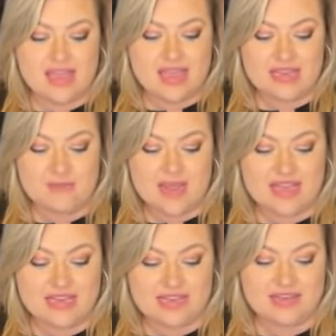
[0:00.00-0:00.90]

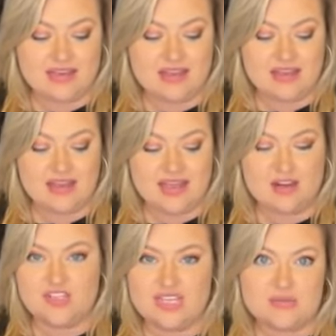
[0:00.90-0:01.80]

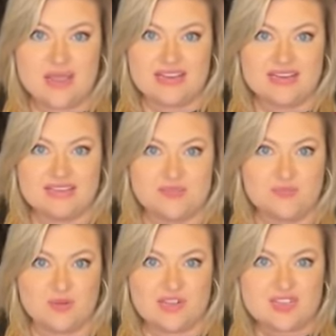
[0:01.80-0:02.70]
energy independence
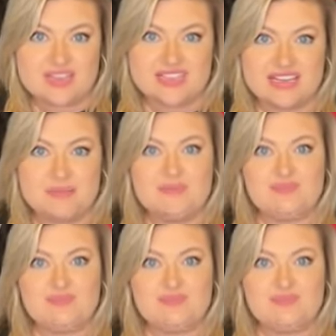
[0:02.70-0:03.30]
provisions in it,